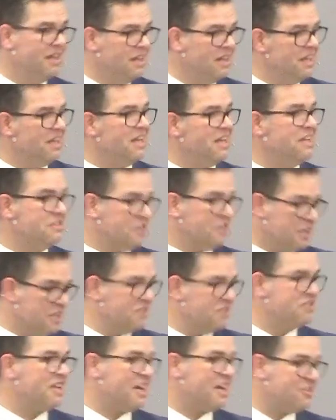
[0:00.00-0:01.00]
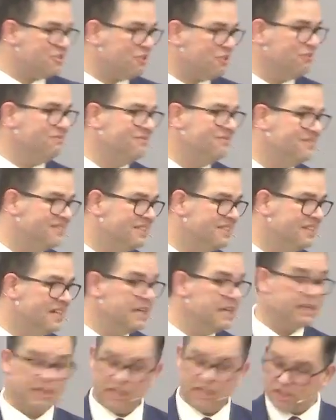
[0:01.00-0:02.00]
is a concession.
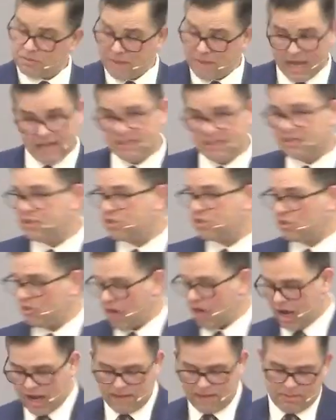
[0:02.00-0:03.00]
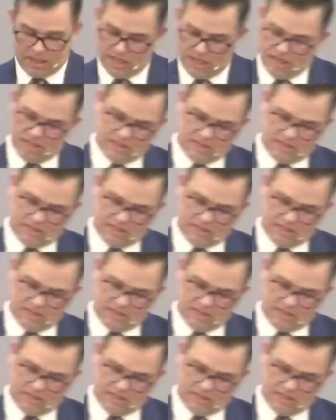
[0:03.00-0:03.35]
This man is a scribe. He's